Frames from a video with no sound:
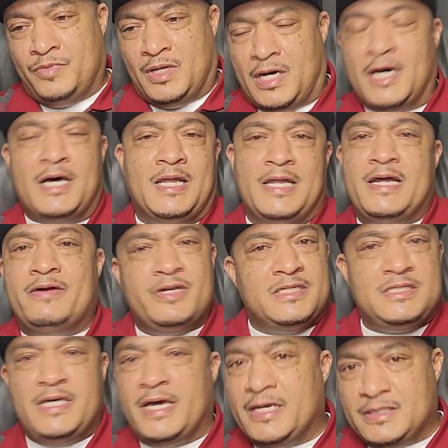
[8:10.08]
A
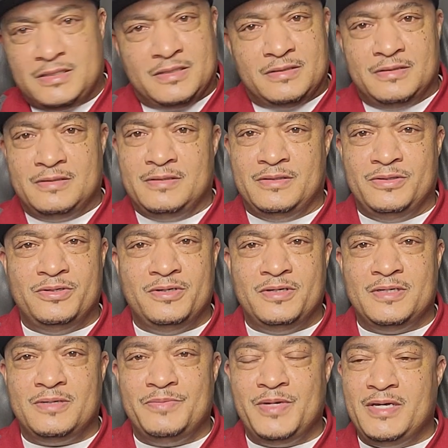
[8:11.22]
hilarious gangster. You know
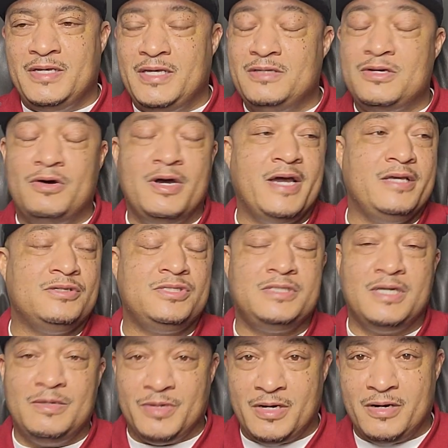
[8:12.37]
what I mean? He's gonna have your
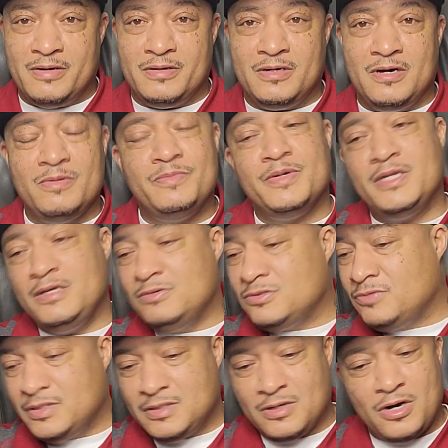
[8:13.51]
stomach hurting, homie, but he was
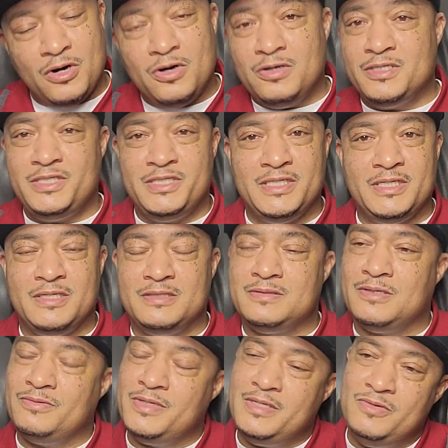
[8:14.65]
with all the shit.
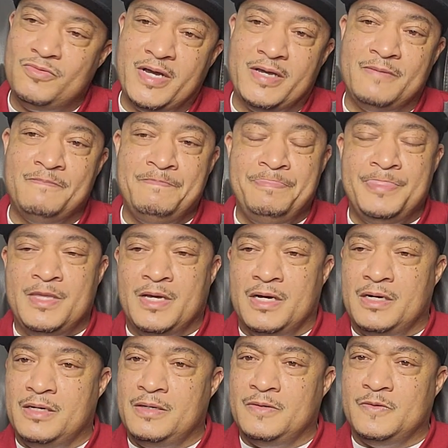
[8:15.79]
So anyway,
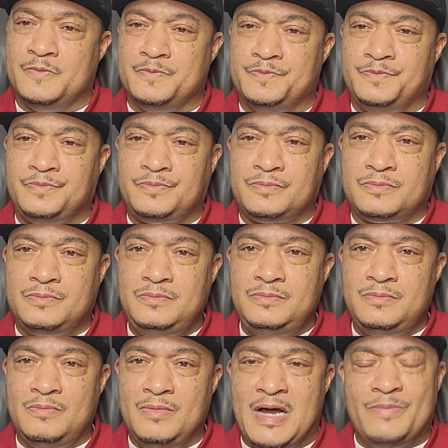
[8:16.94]
I
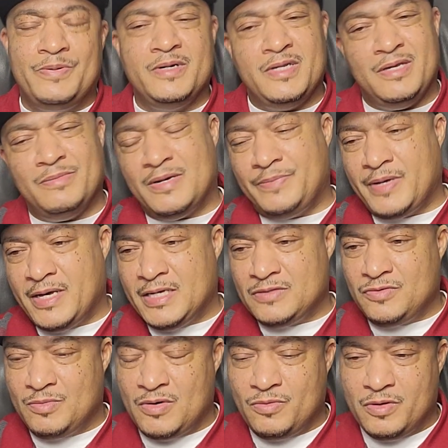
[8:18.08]
put in my pass
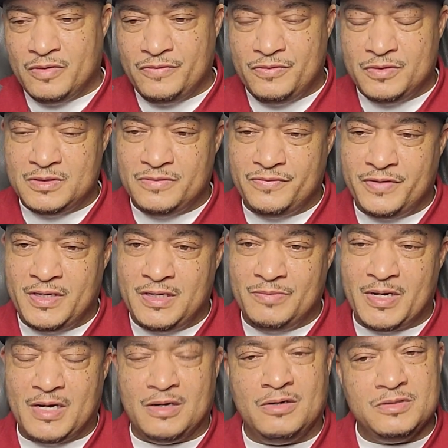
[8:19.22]
for my workforce
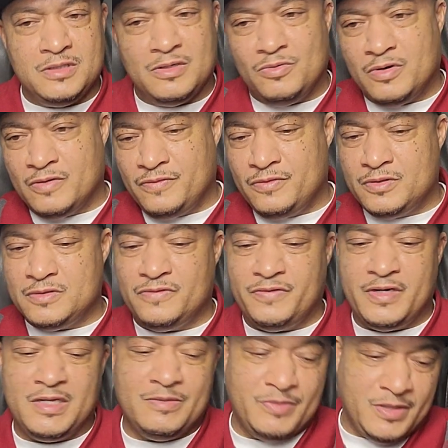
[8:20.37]
development. I go to the workforce
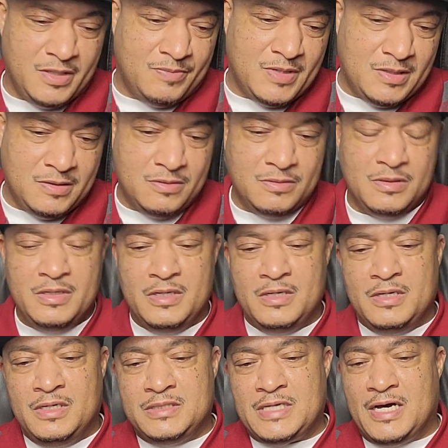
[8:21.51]
development, get my little
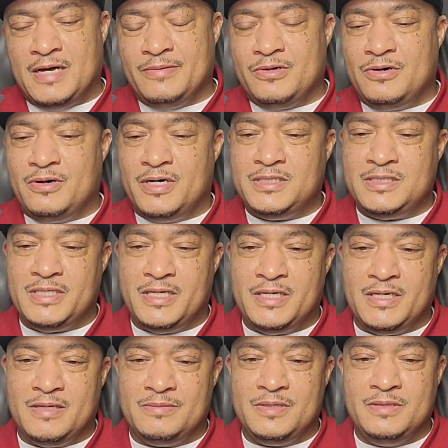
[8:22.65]
time card
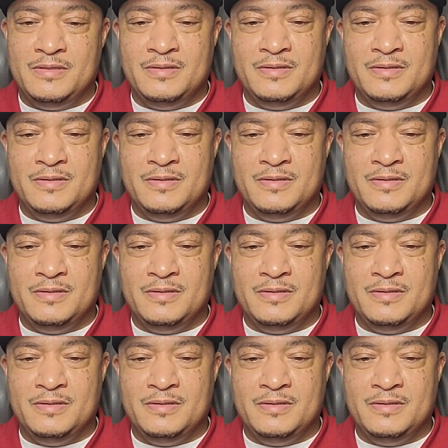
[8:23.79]
stamped.